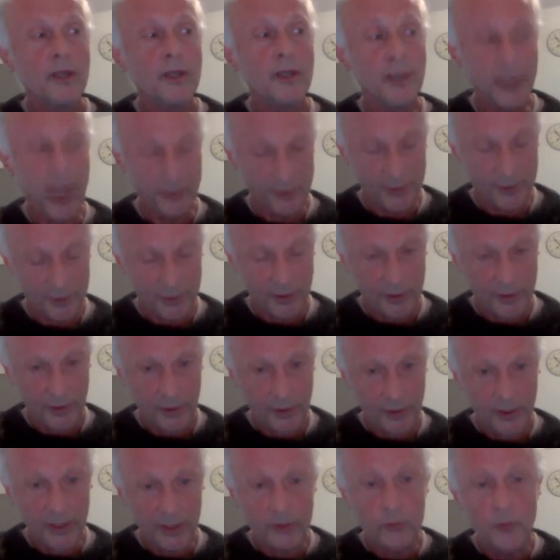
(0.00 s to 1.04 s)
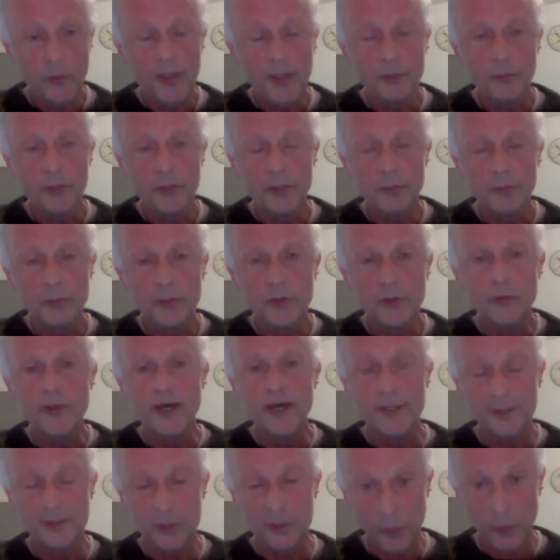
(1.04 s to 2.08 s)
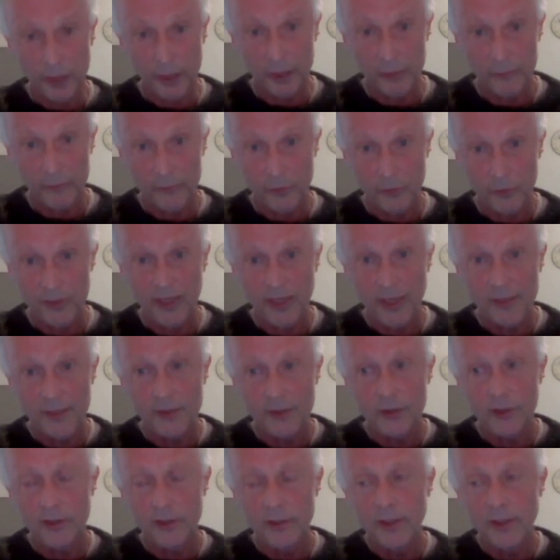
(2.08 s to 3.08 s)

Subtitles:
yes, we do that as well, of course. As